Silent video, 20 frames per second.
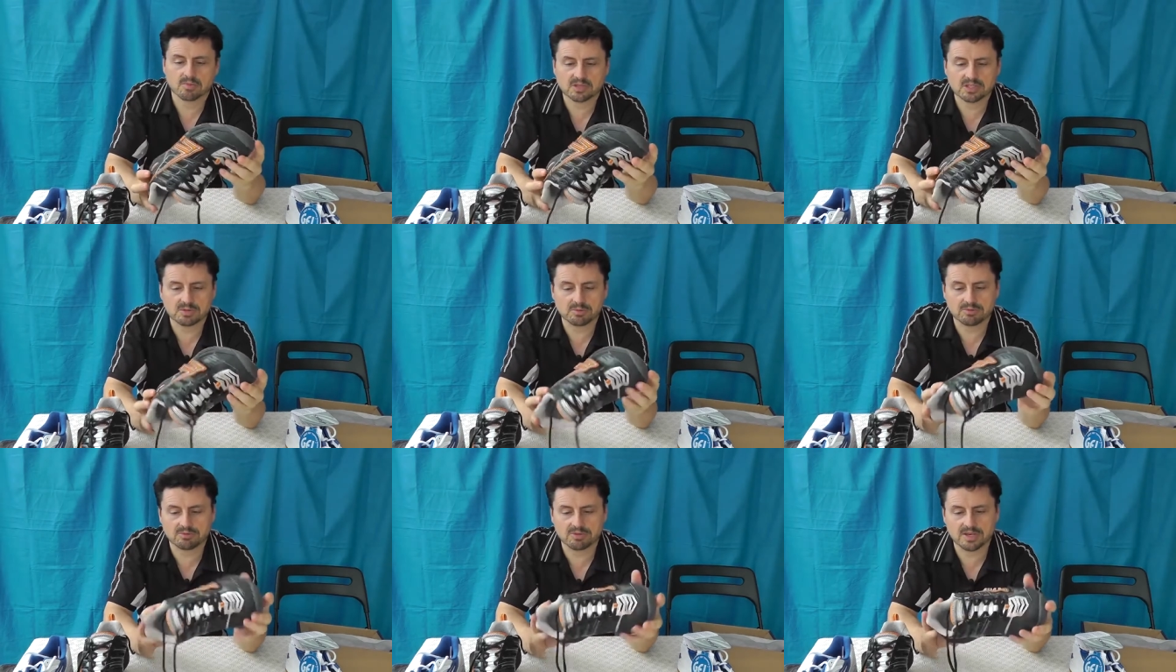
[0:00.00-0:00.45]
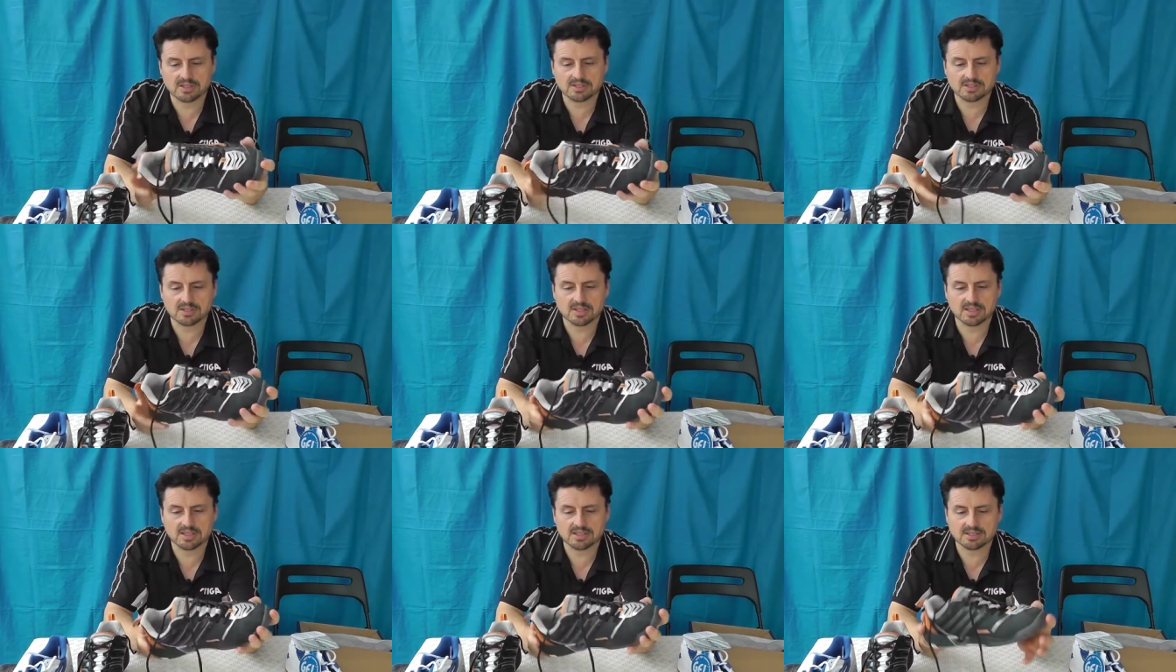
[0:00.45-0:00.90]
to be fair
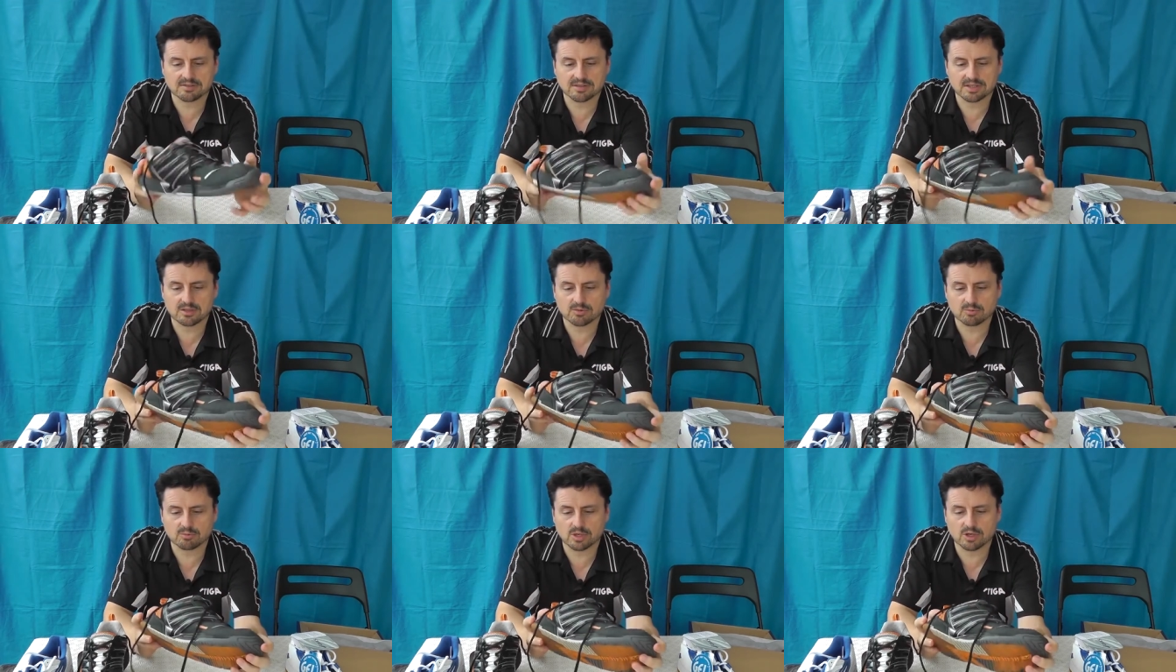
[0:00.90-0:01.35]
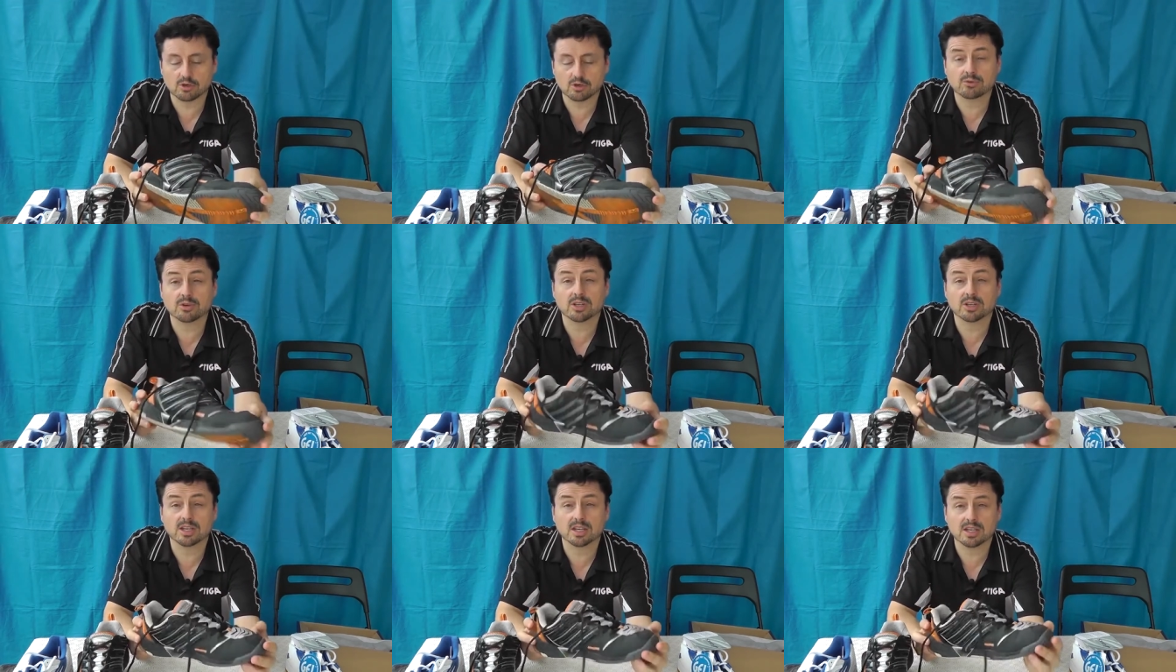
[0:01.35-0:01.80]
to these, I've had them well
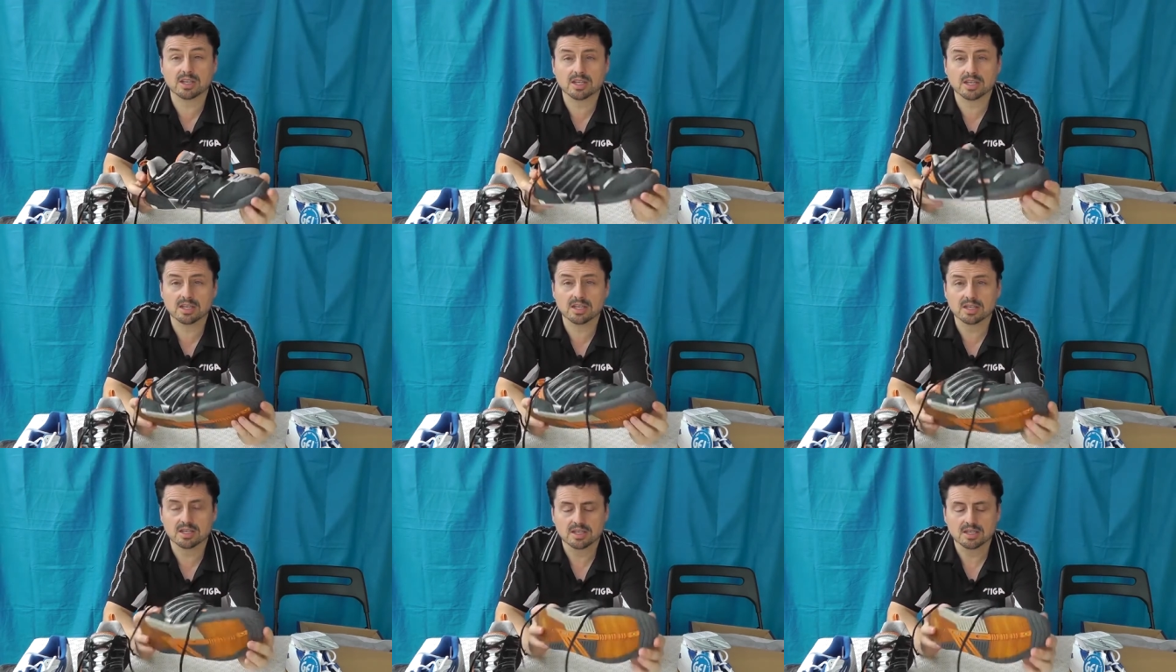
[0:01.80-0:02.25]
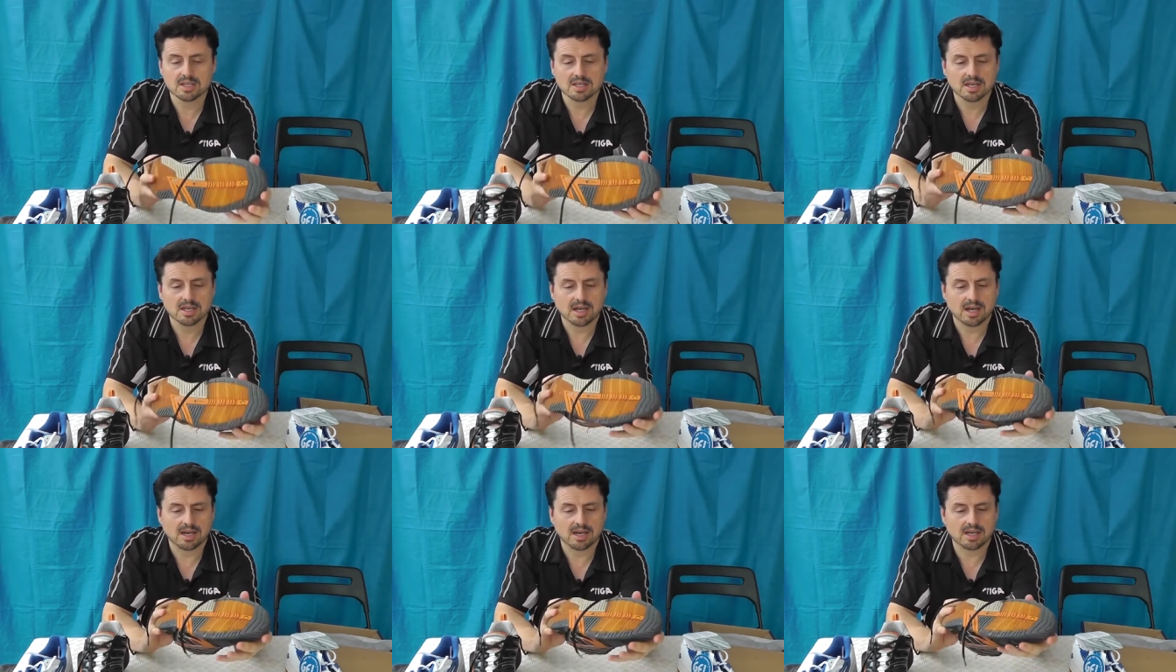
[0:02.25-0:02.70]
over a year,
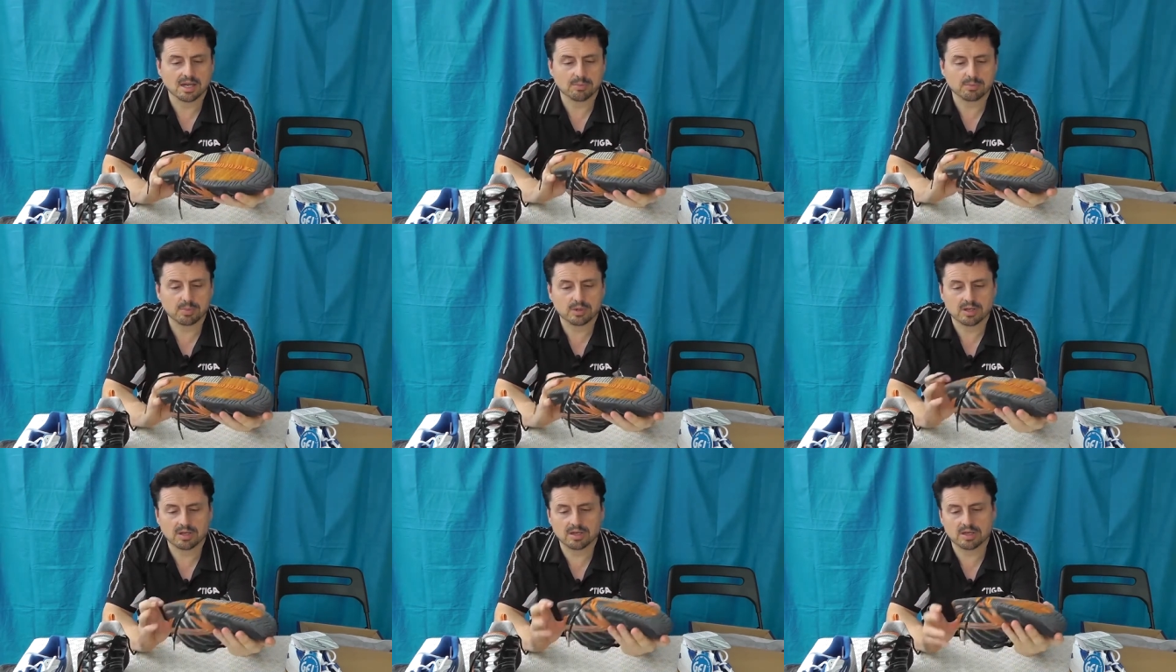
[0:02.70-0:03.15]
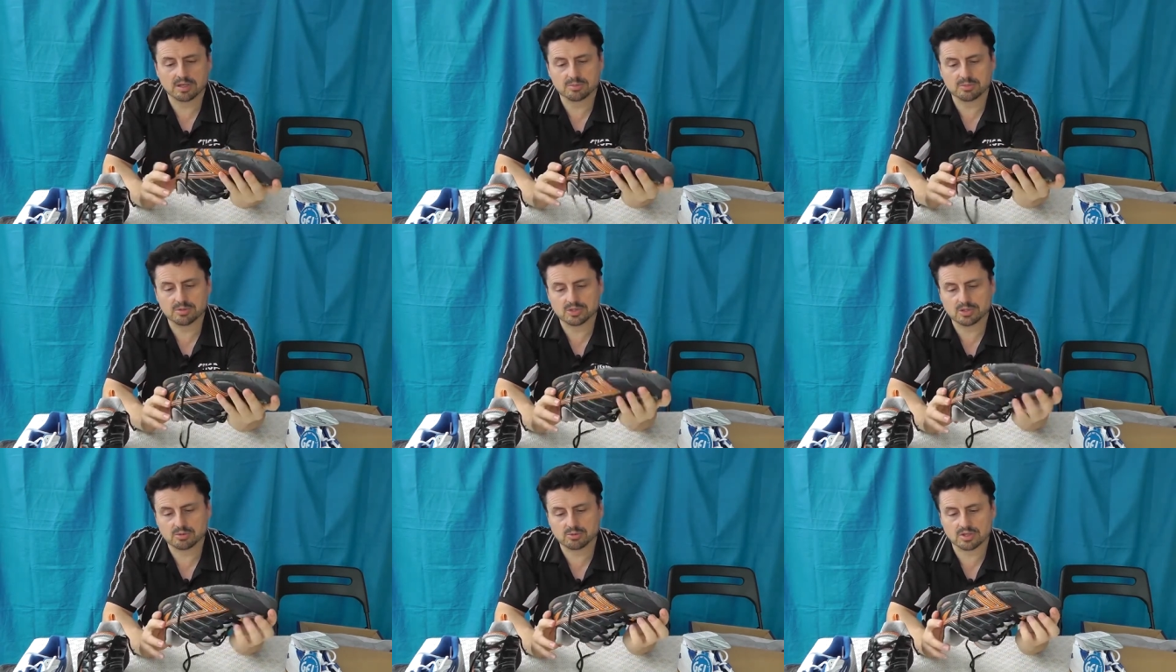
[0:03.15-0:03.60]
and I play
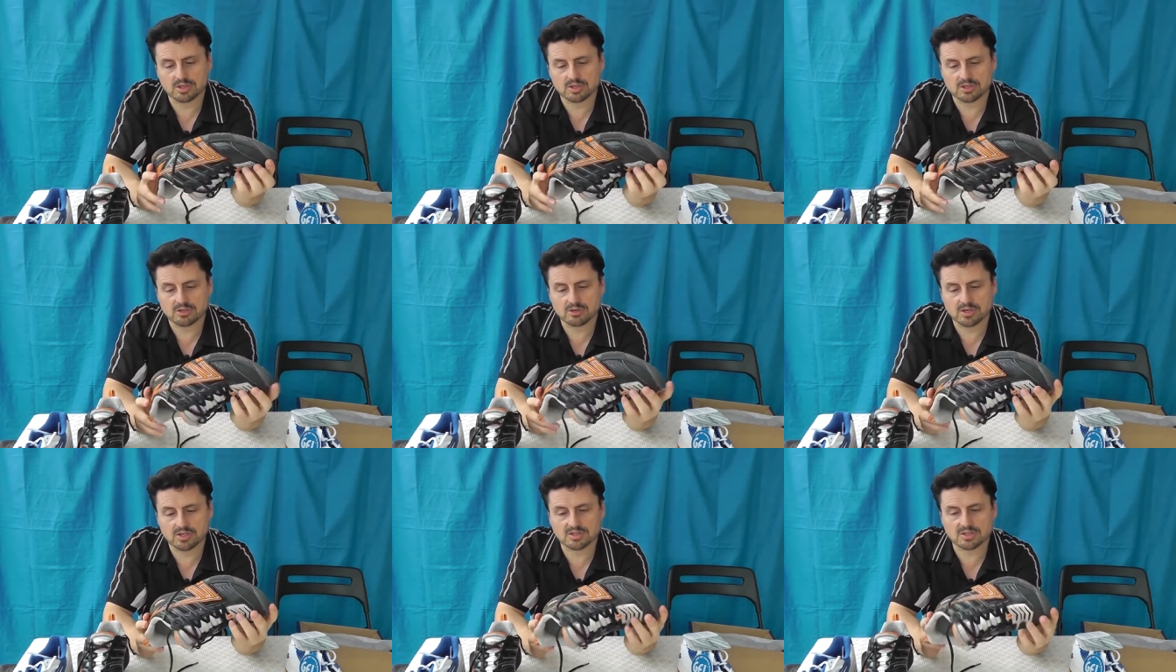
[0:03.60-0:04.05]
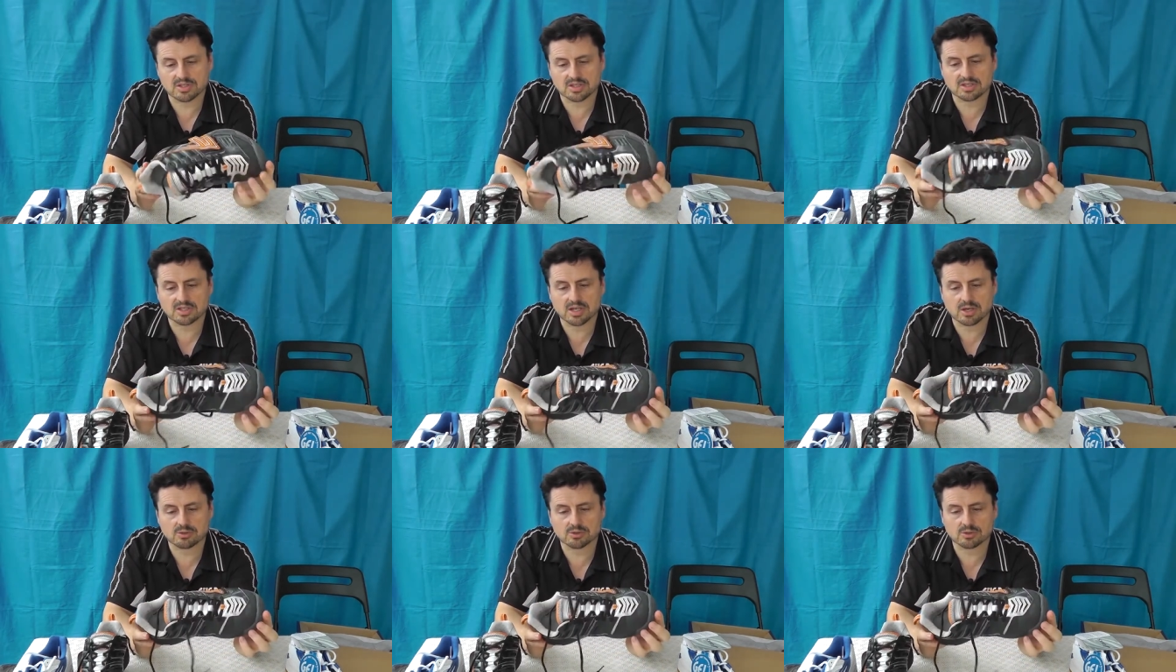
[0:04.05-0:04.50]
between 3 and
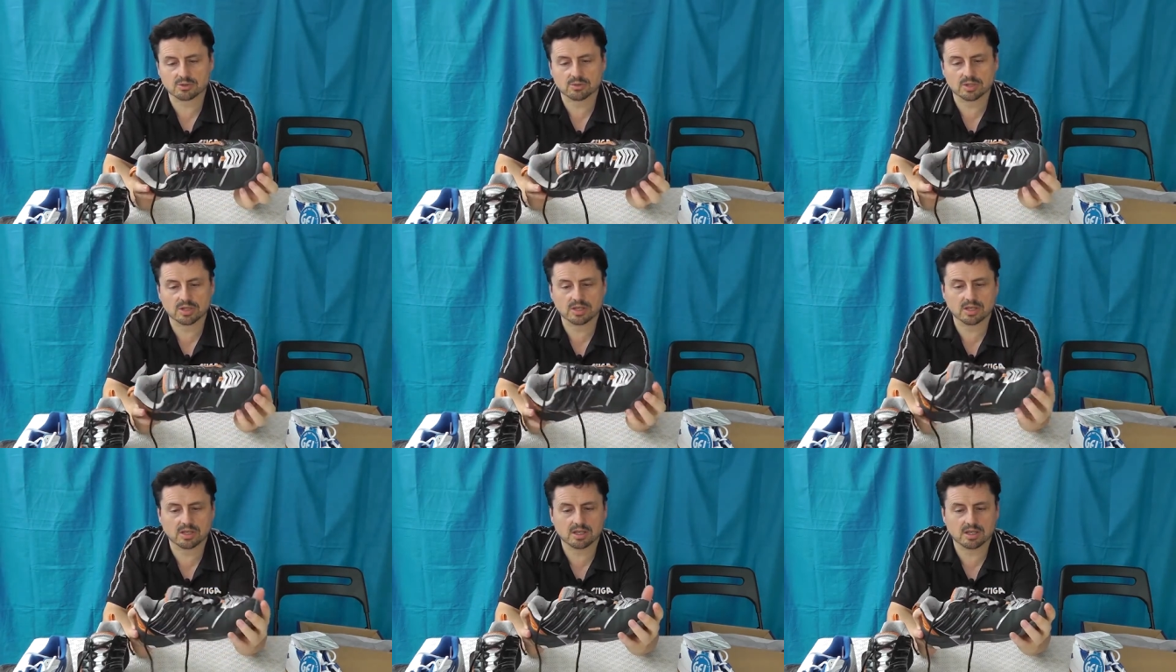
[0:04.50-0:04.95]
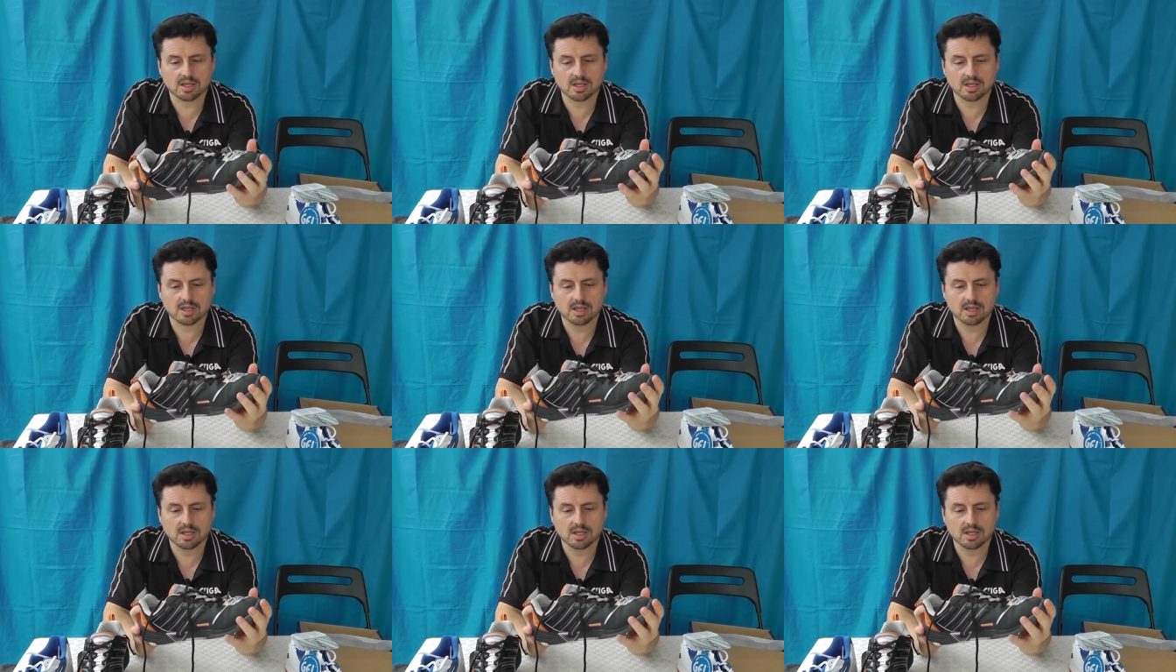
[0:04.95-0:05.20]
6 hours a week,